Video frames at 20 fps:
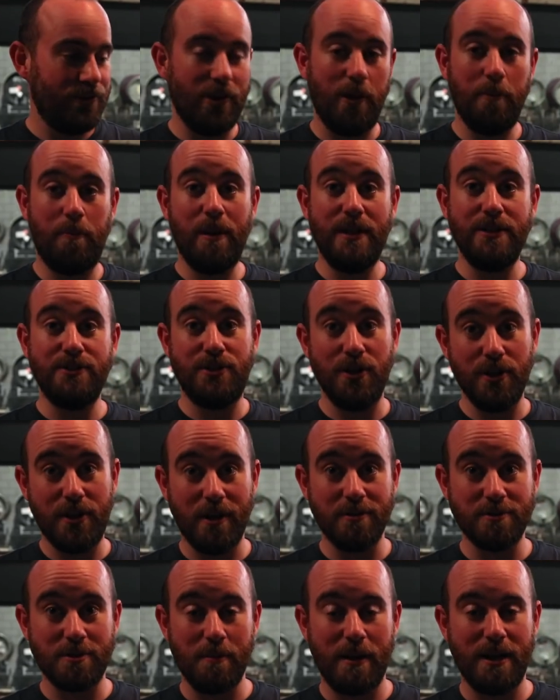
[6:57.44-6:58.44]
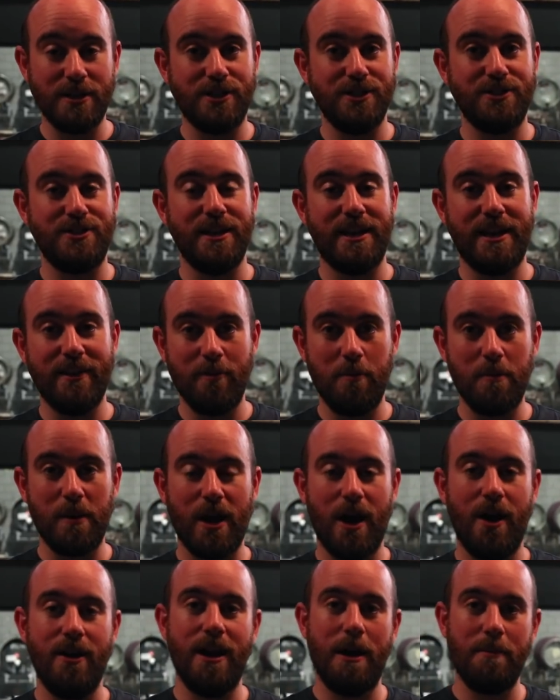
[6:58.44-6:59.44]
So please do come to Manchester, give them a
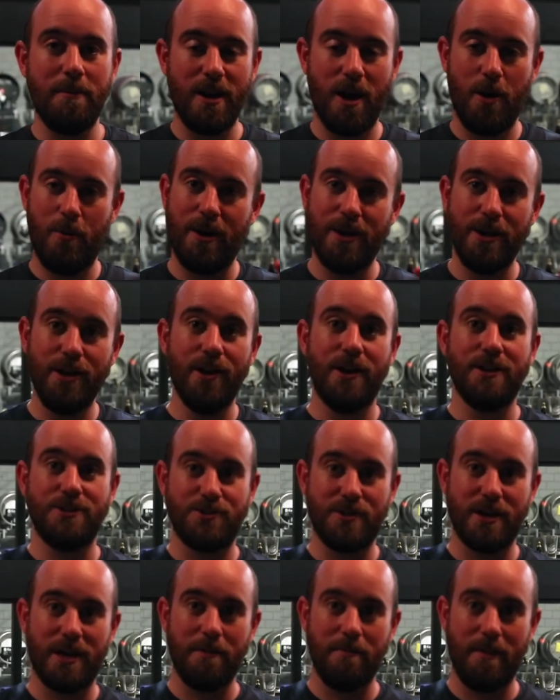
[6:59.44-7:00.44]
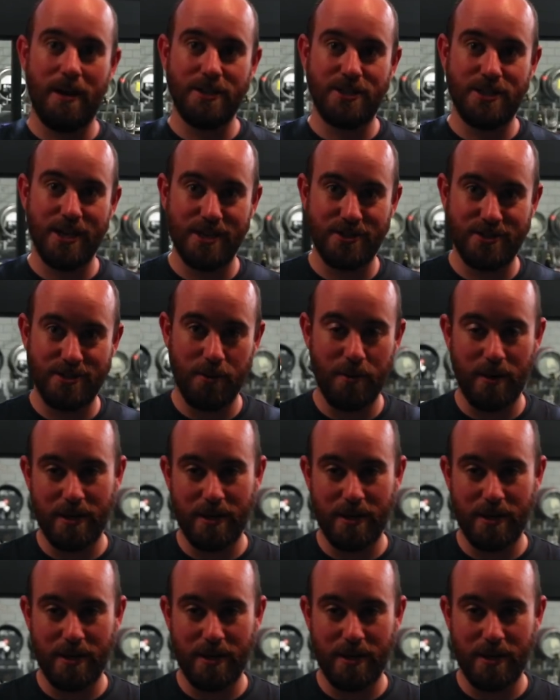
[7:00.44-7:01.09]
go, let me know where you like to drink in Manchester,